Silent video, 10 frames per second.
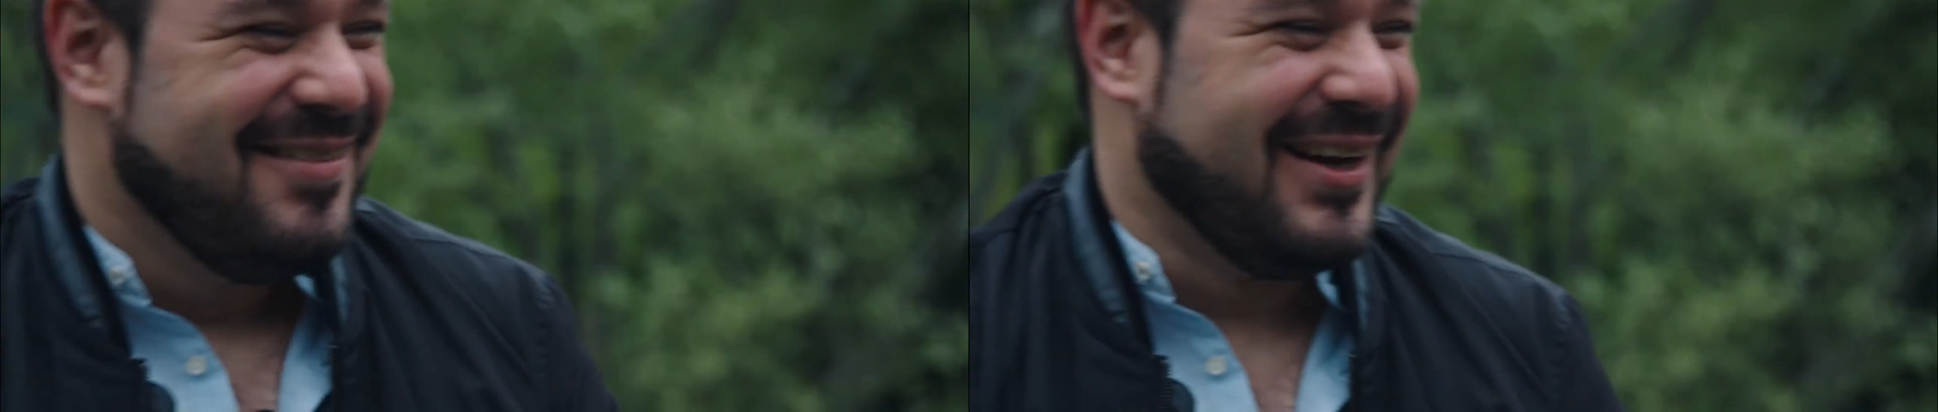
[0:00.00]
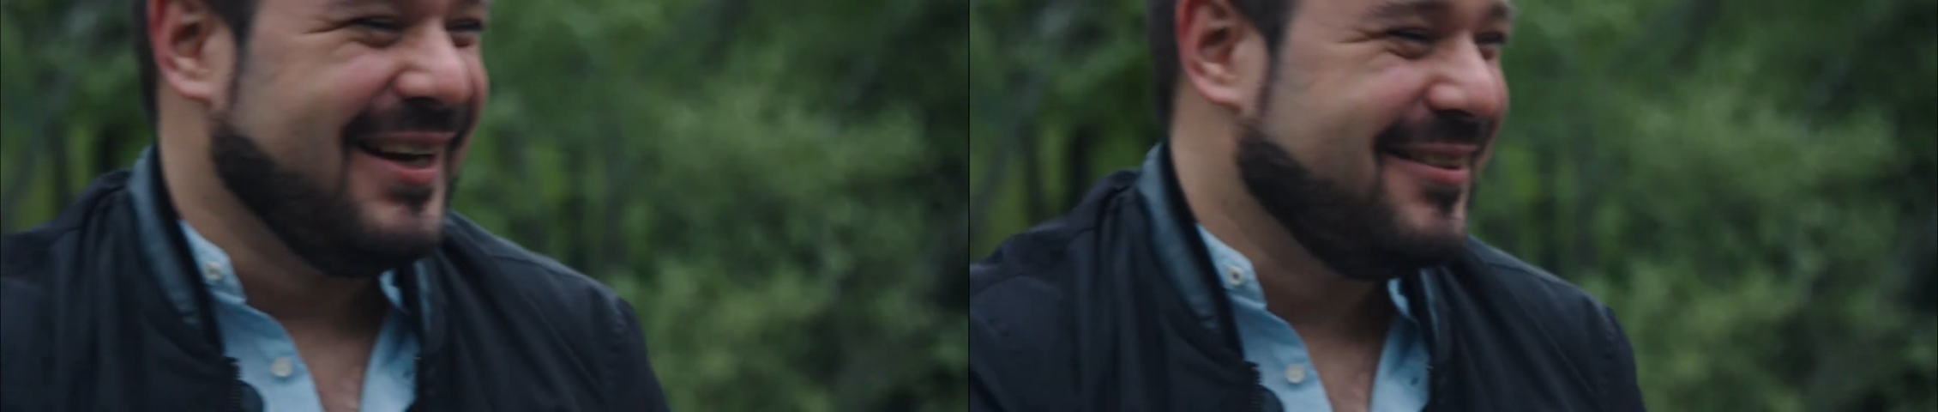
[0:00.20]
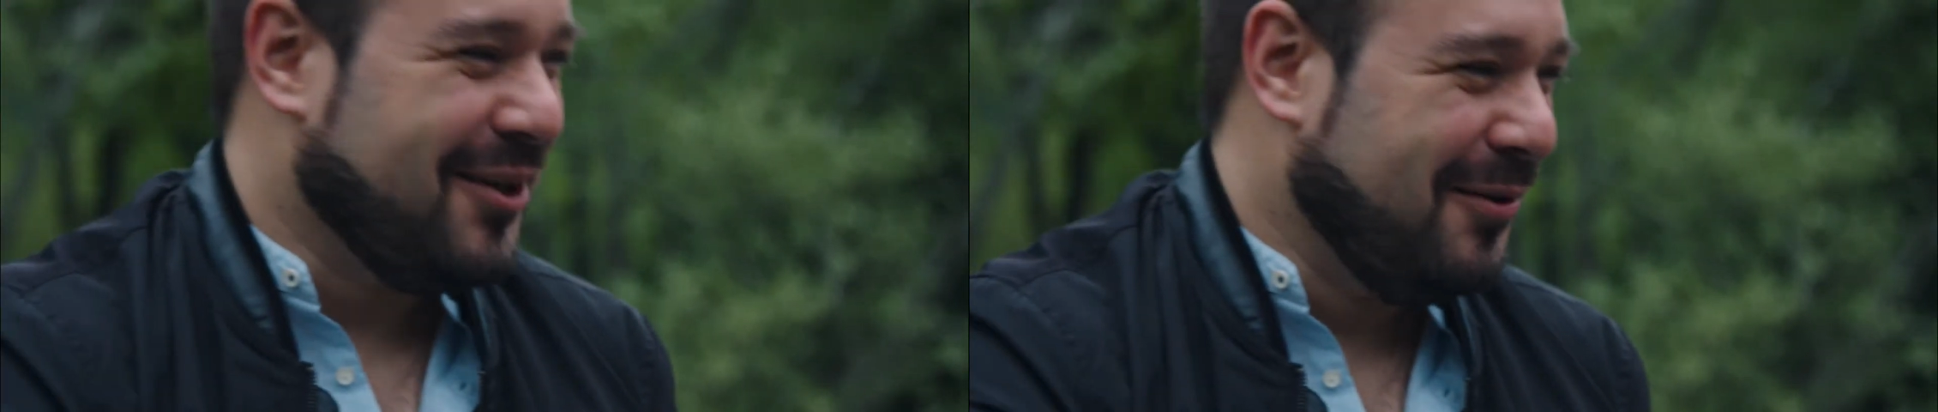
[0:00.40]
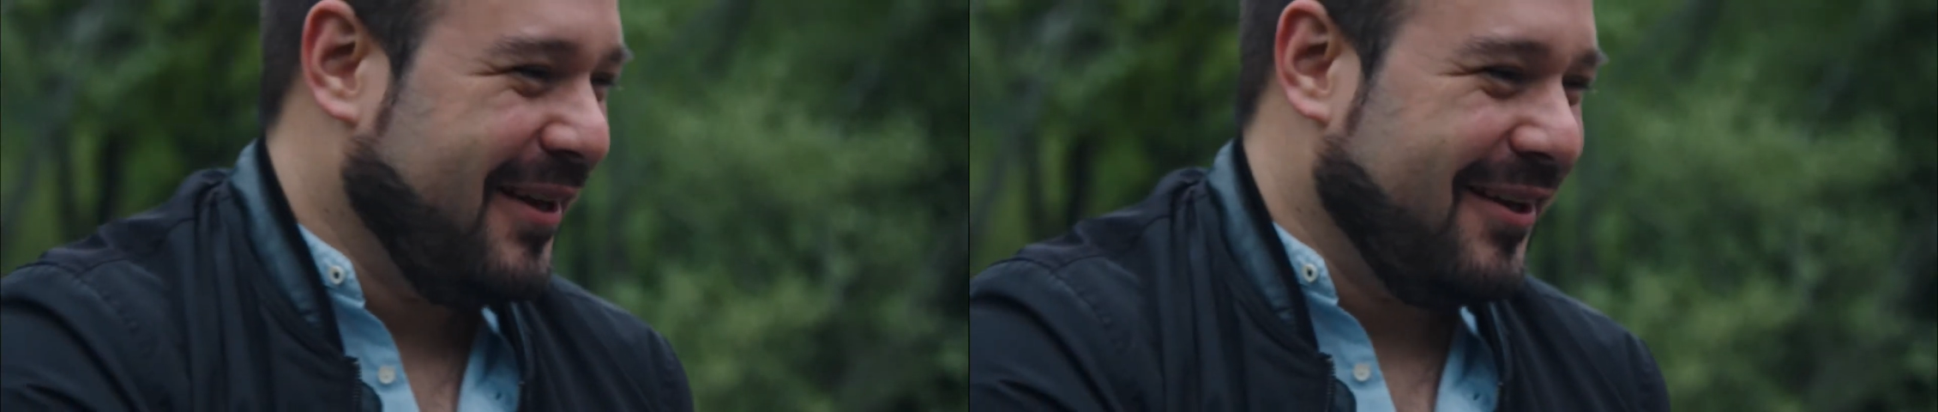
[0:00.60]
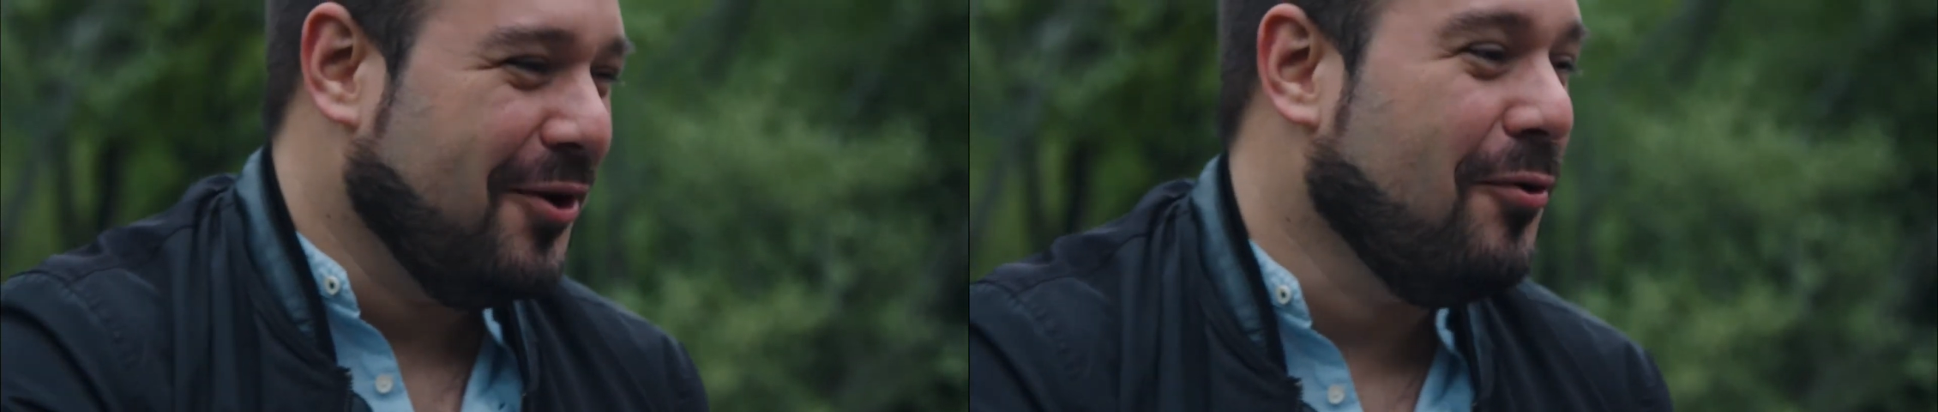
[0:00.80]
But he told
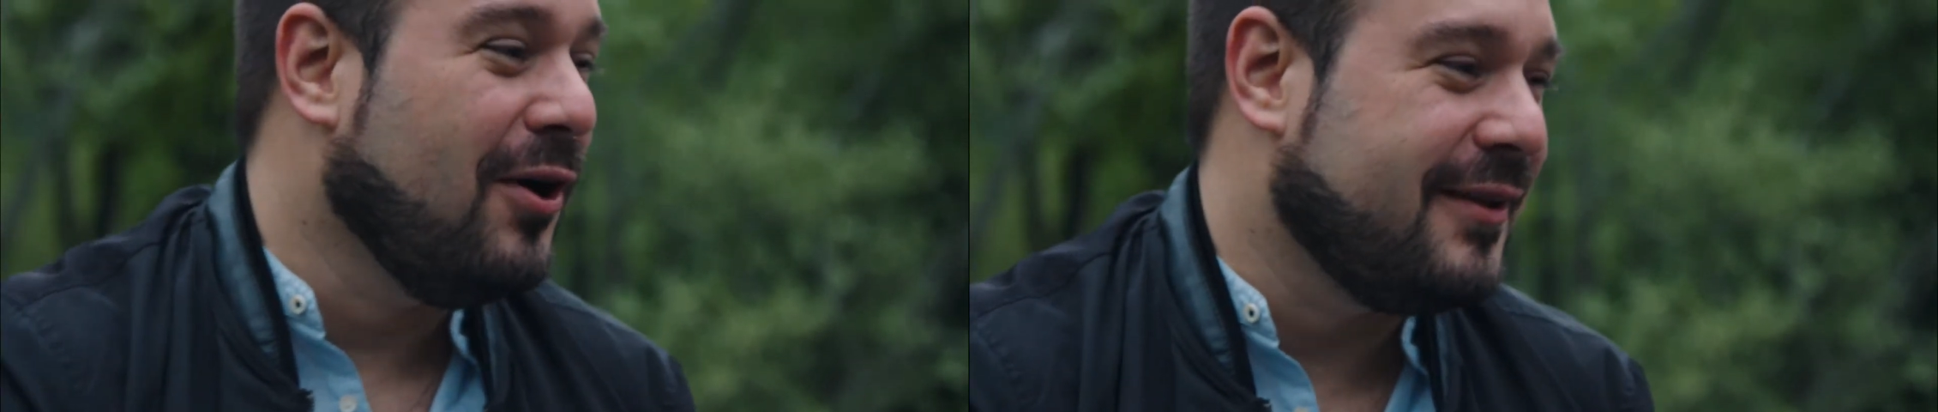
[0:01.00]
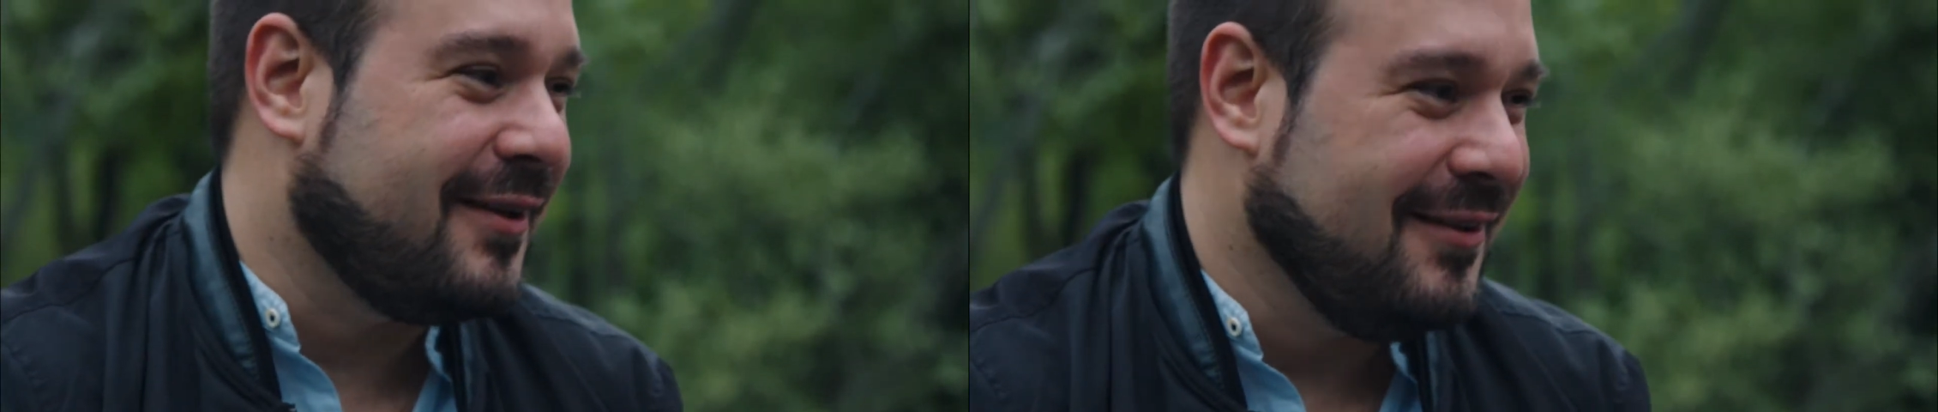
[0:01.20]
me, you know what,